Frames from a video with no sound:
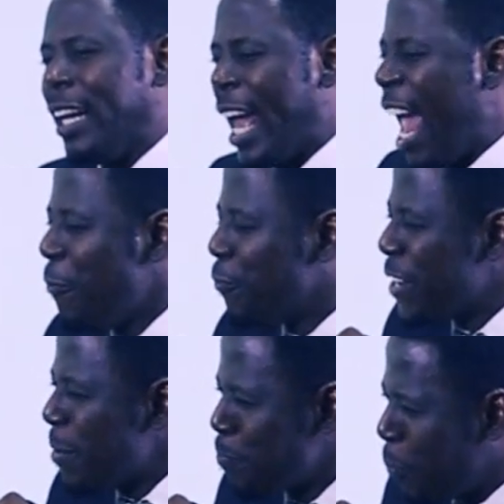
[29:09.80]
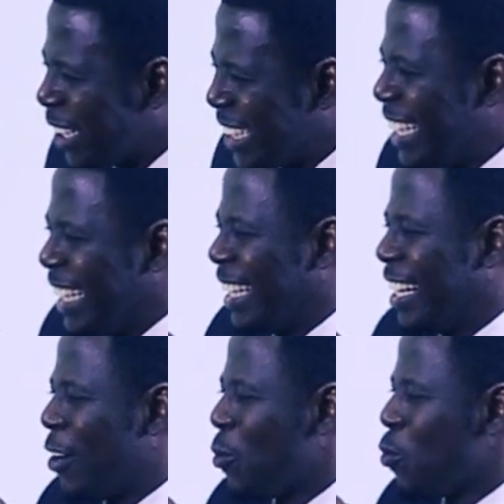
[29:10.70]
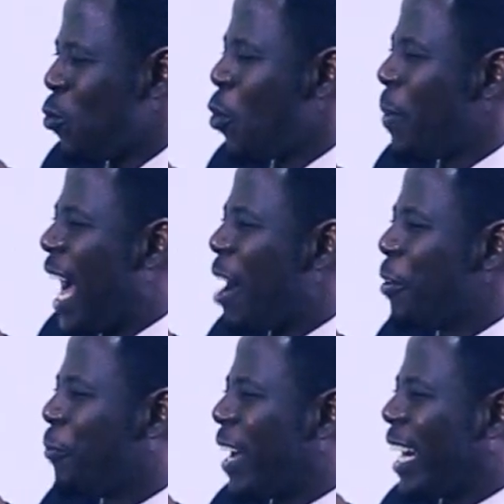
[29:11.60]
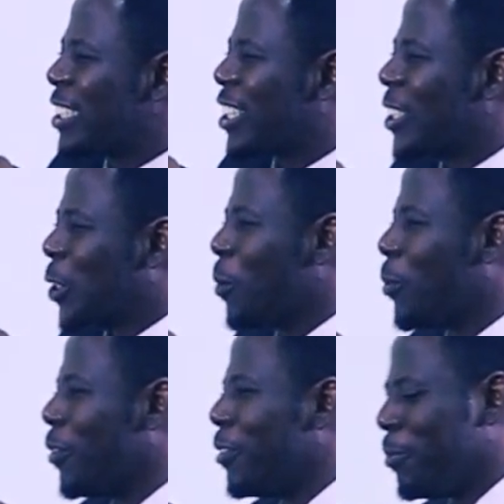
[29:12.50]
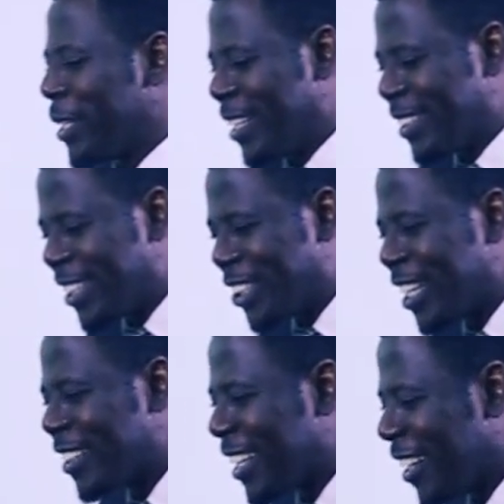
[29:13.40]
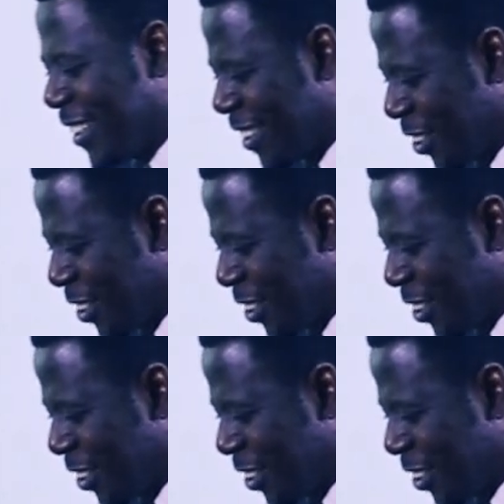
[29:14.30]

Everybody will be having financial trouble, but there is a shelter in the